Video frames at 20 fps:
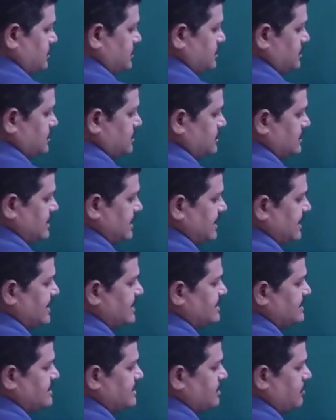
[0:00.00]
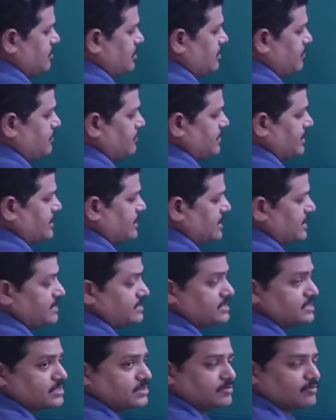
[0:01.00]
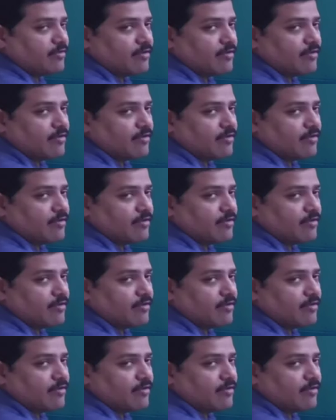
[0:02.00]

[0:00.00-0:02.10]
Second development is